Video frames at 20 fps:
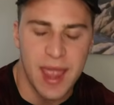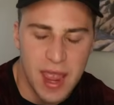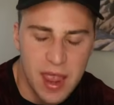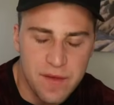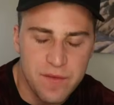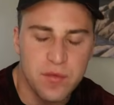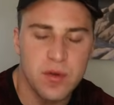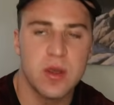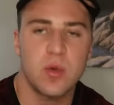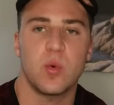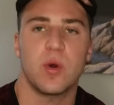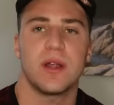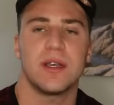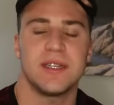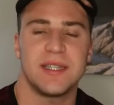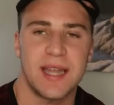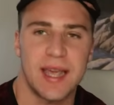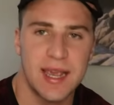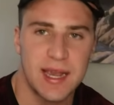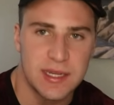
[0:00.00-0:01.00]

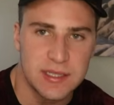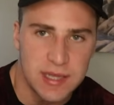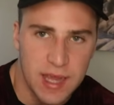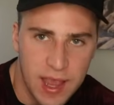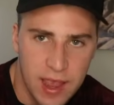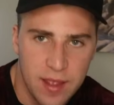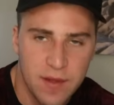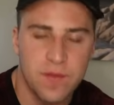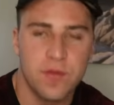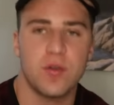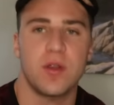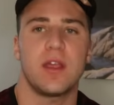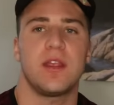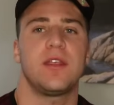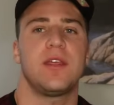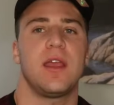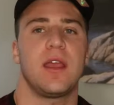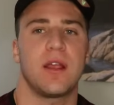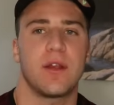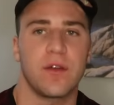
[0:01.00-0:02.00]
everyone takes
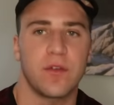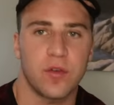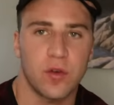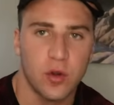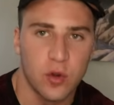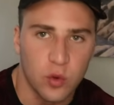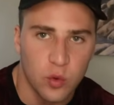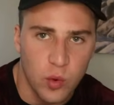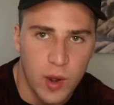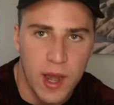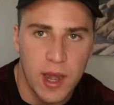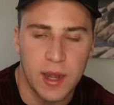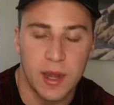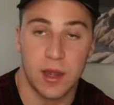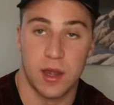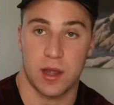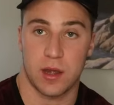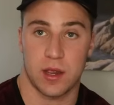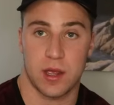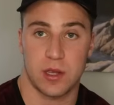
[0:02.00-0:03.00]
everything for
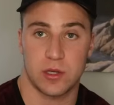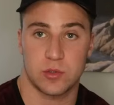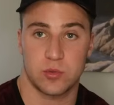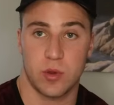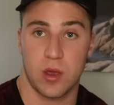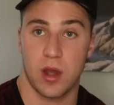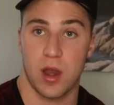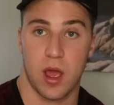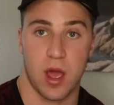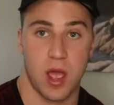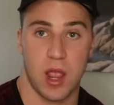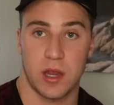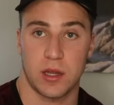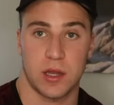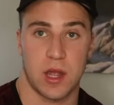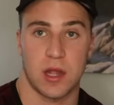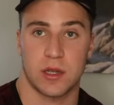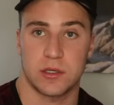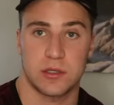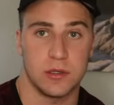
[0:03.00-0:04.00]
granted. And guess what? I
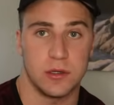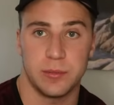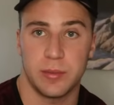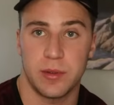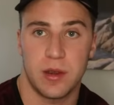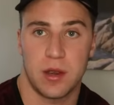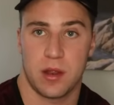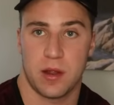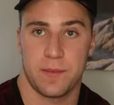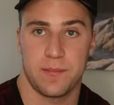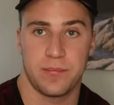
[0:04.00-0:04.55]
ain't that stupid